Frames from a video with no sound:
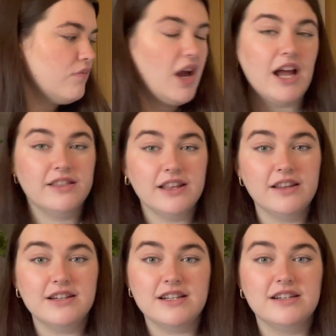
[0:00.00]
I think
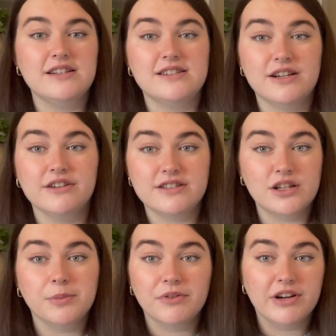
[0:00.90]
the Addicted series
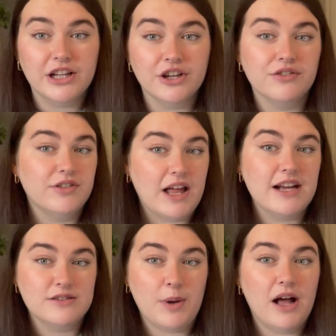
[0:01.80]
could be really good for that
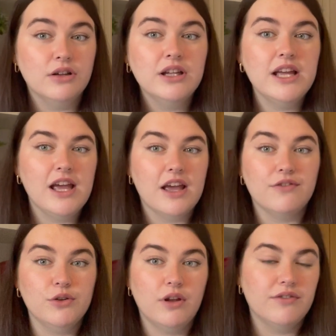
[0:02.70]
as well, if
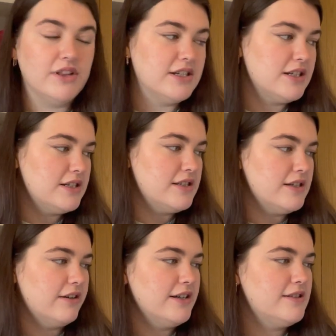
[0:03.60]
you love the Addicted
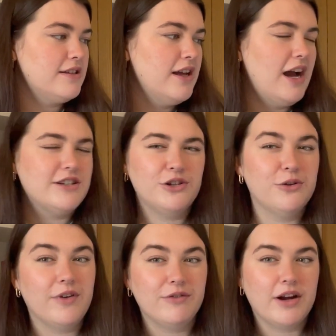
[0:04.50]
series. I don't know
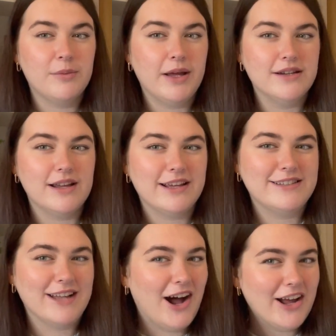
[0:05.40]
if I'd recommend like
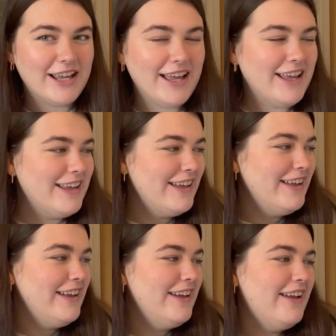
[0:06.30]
starting it
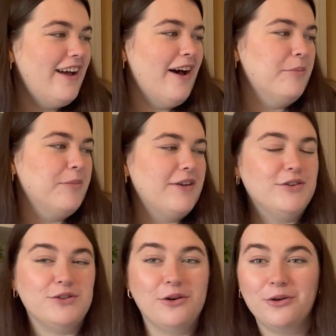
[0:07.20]
if you
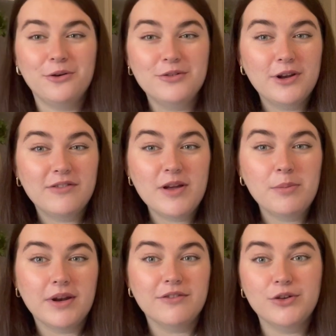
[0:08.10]
don't know if you love it,
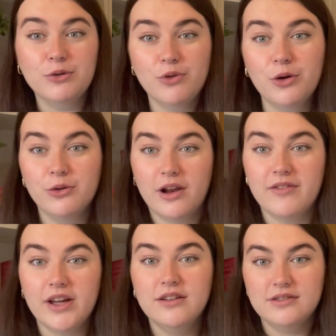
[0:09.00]
but if you know you love
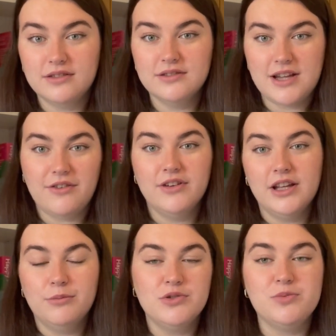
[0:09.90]
it,
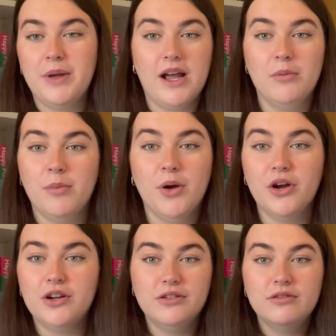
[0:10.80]
definitely just pick up a
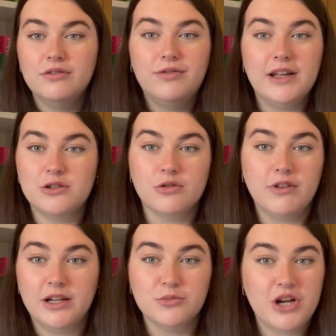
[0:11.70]
book, flick to a
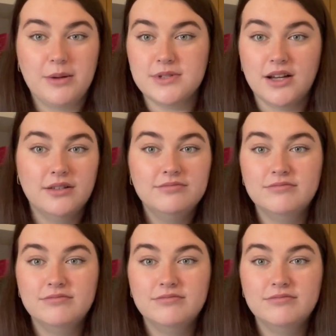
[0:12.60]
random chapter.